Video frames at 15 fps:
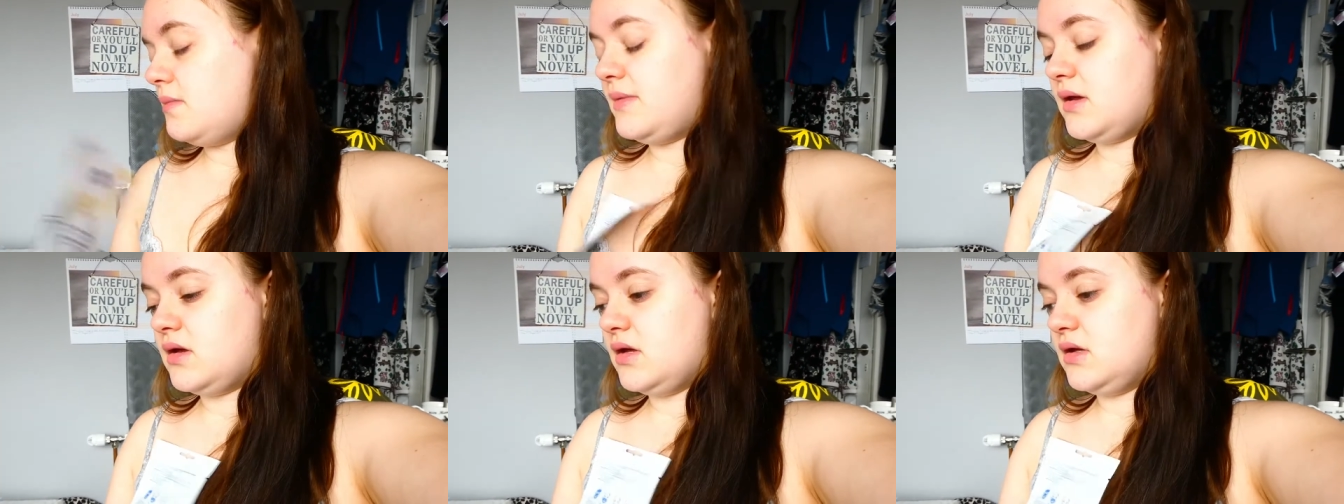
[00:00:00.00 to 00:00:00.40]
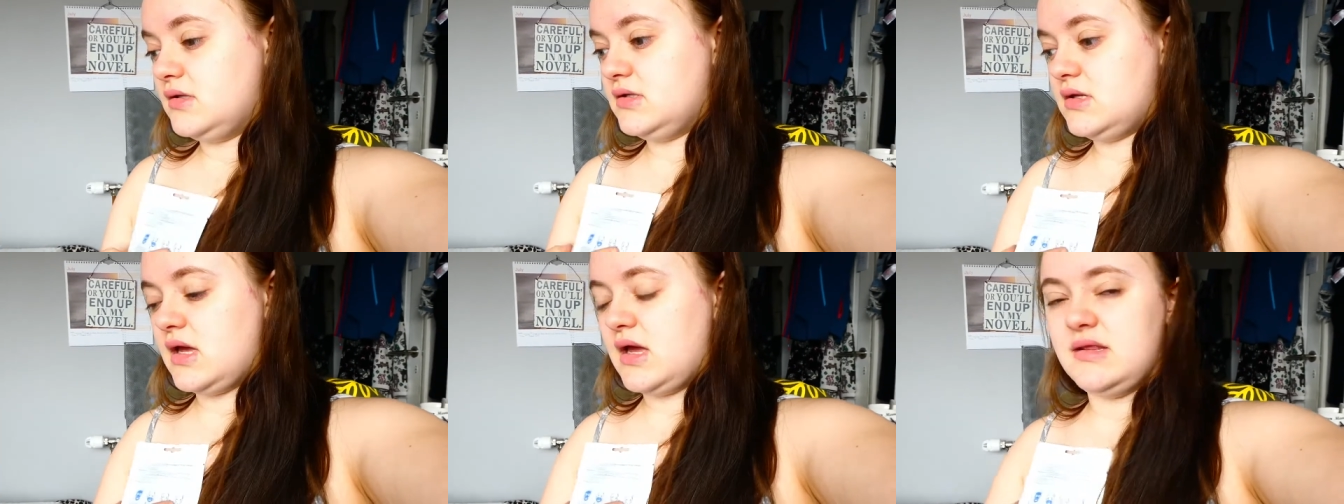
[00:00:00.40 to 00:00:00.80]

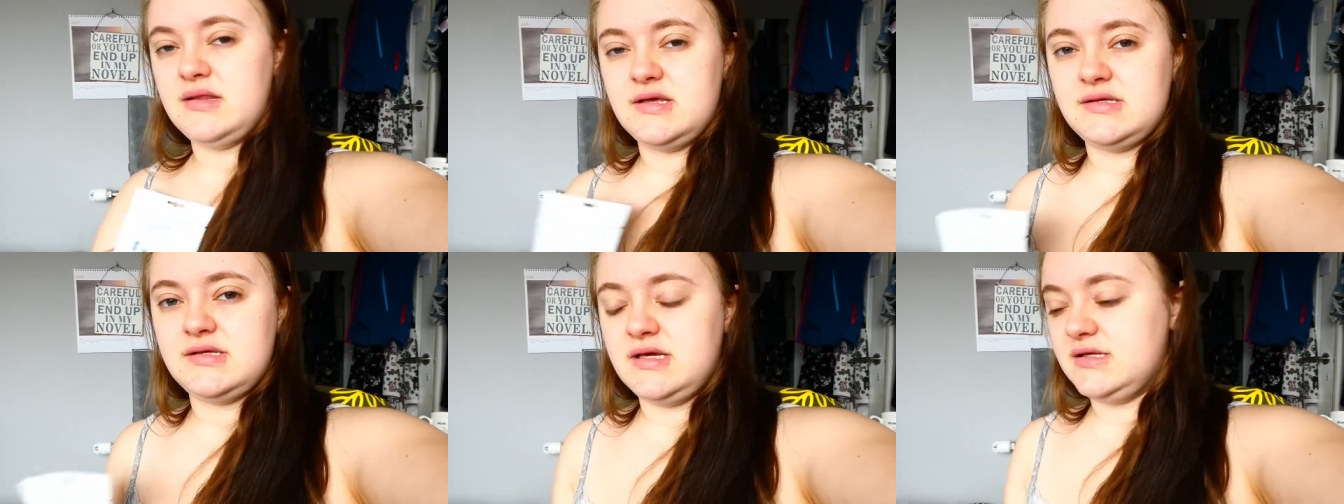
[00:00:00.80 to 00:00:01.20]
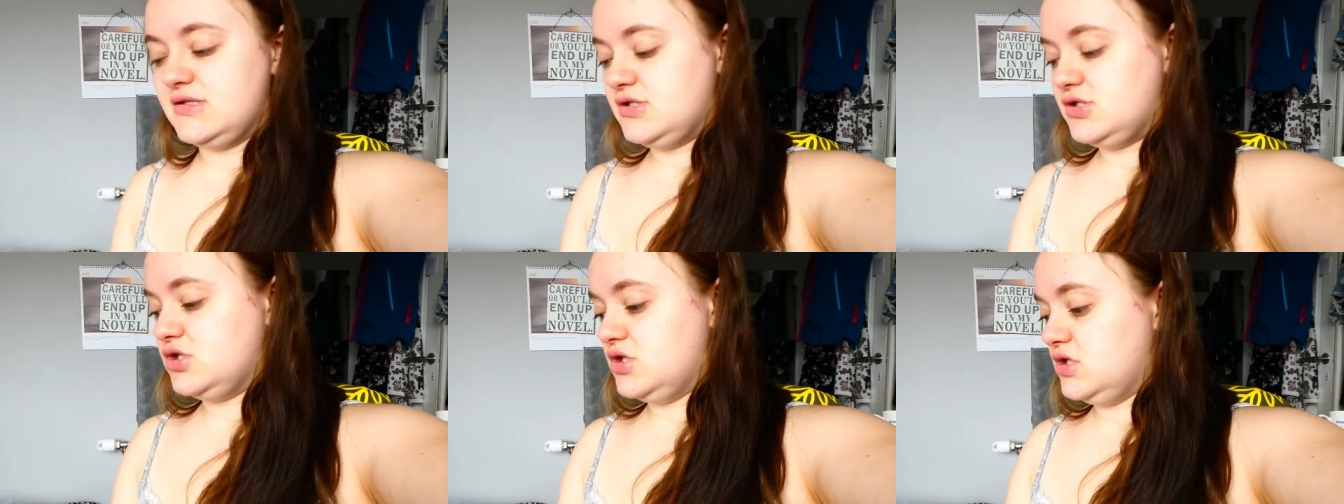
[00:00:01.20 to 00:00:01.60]
because and um, this
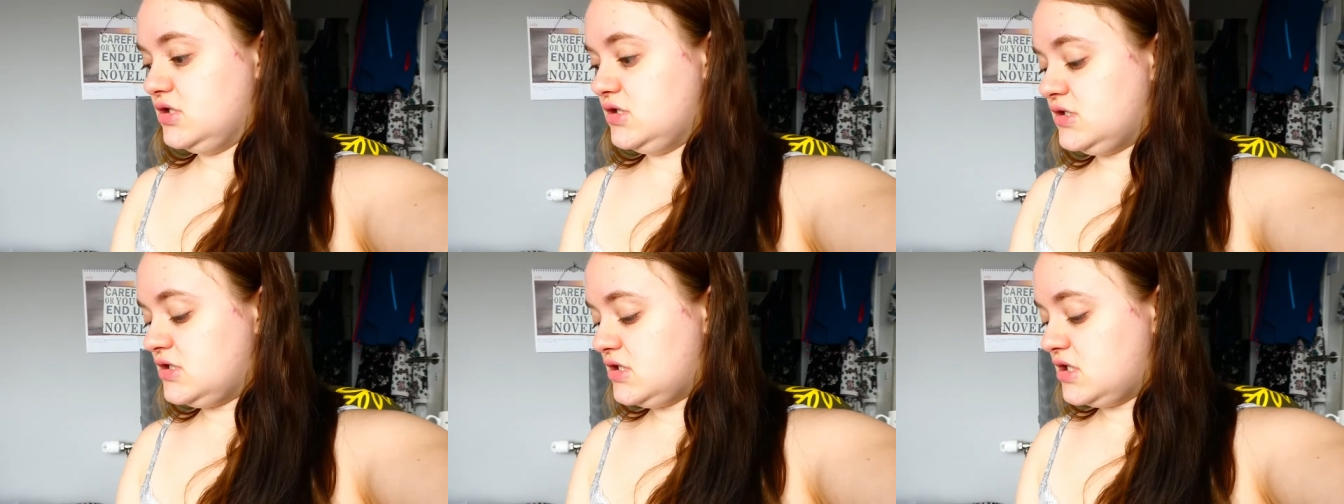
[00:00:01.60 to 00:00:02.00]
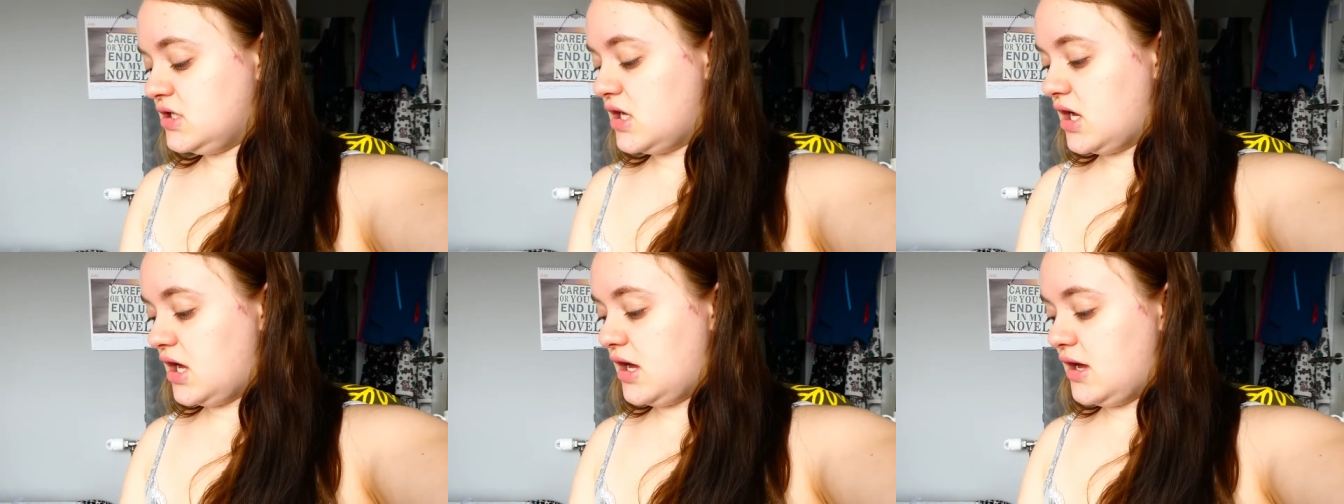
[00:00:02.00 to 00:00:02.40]
is just
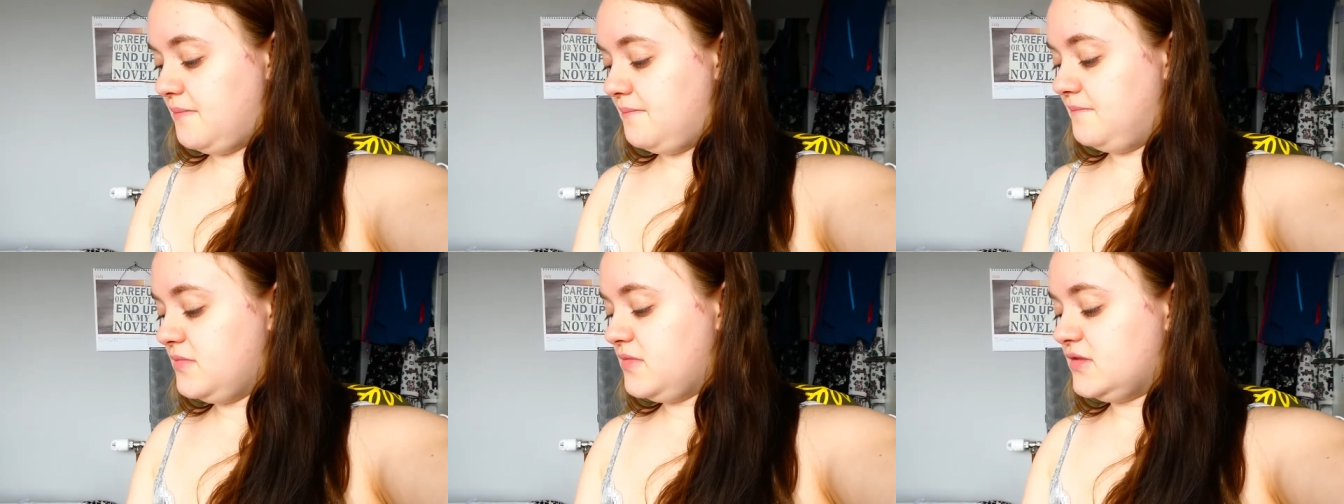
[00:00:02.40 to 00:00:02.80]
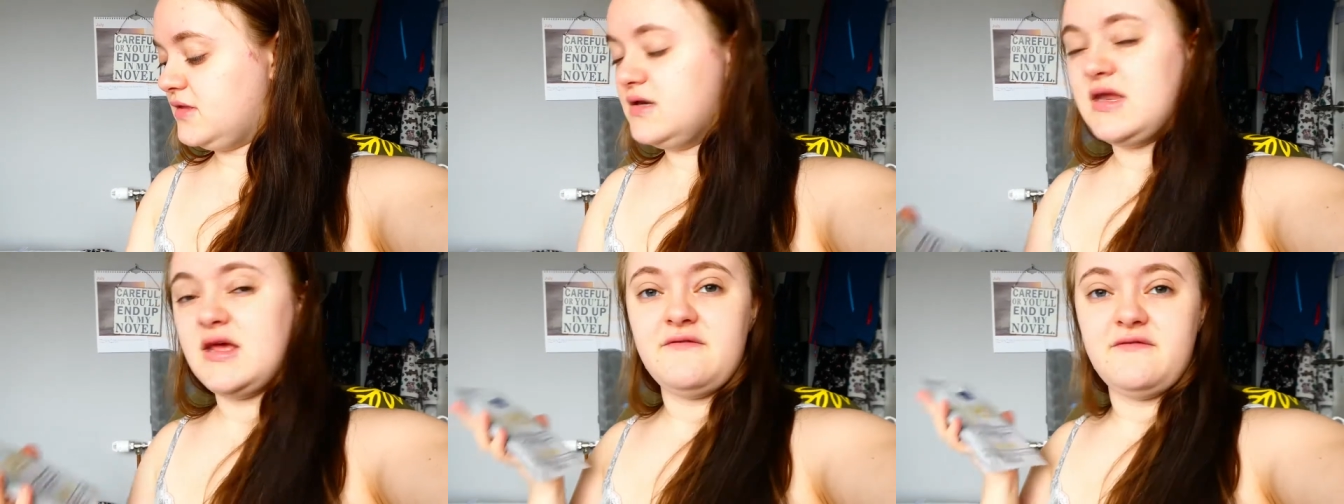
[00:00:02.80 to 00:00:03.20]
um, the
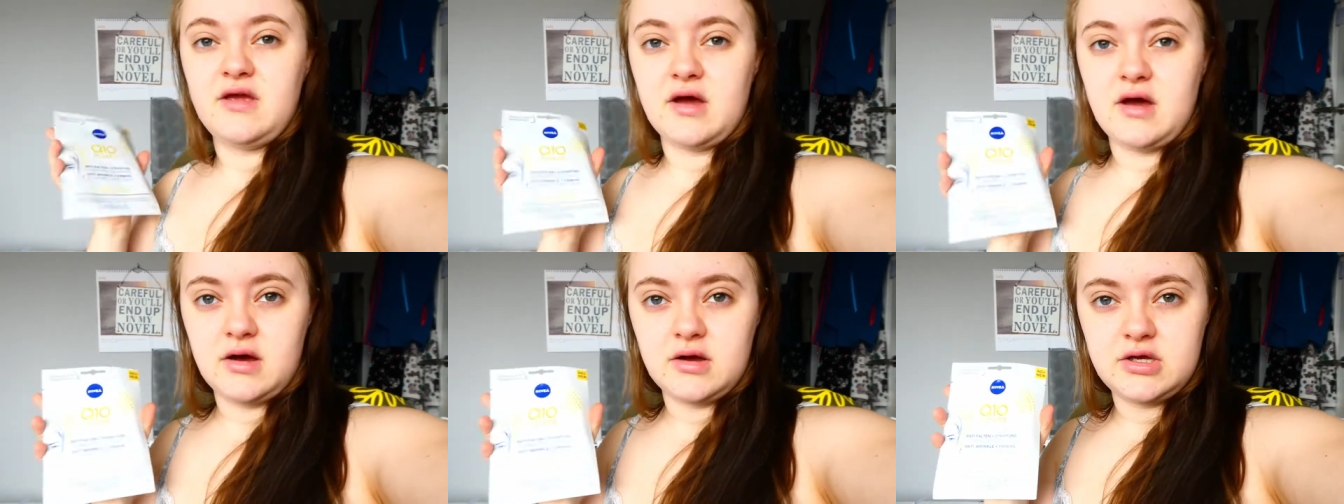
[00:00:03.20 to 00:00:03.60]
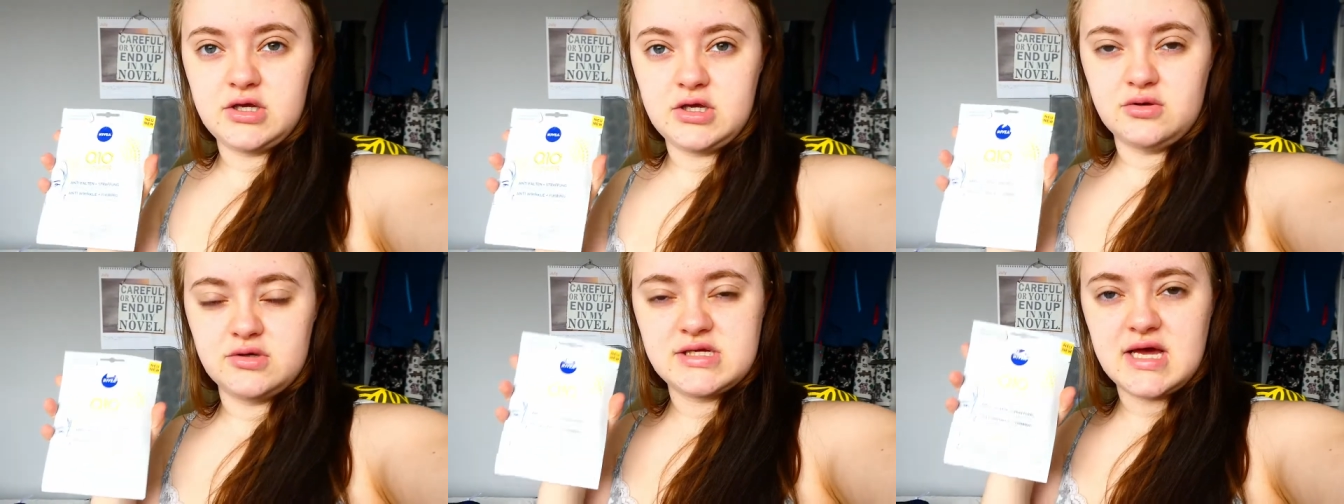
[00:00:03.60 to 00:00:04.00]
Nivea
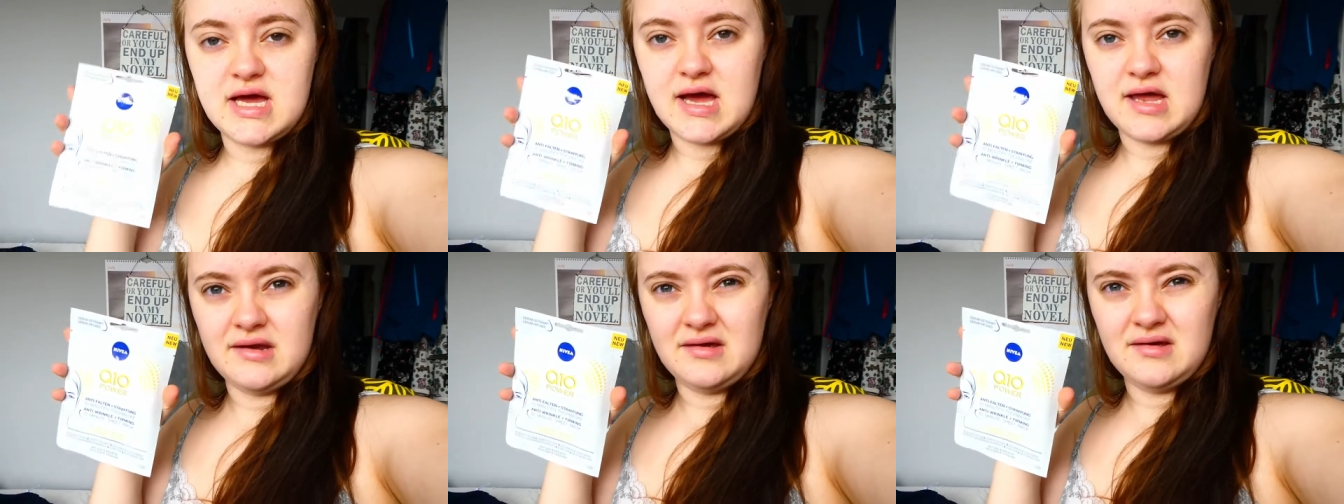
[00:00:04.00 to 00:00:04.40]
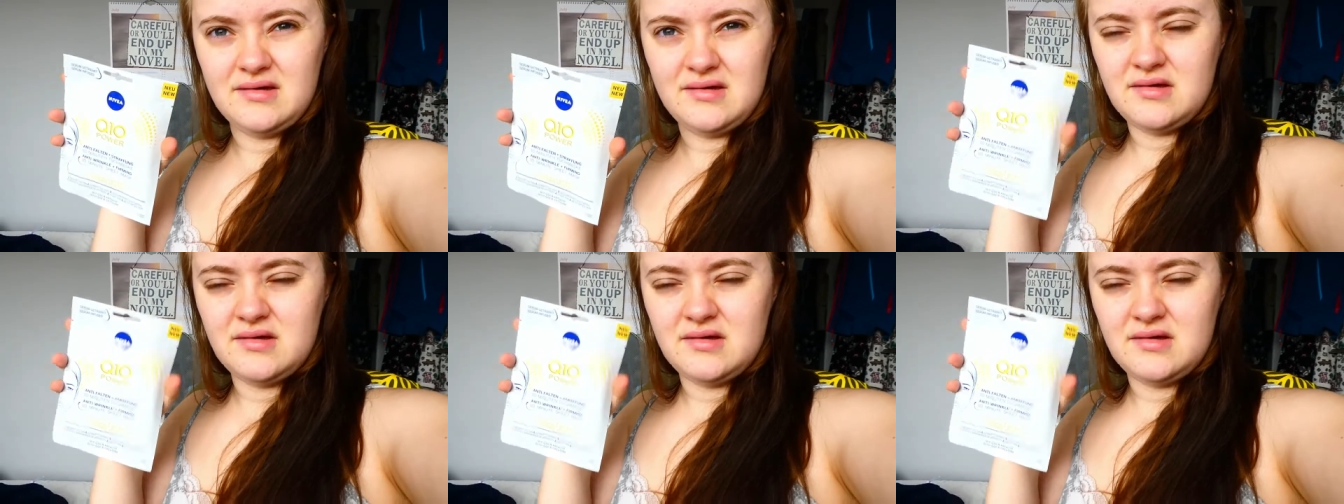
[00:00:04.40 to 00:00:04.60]
Q10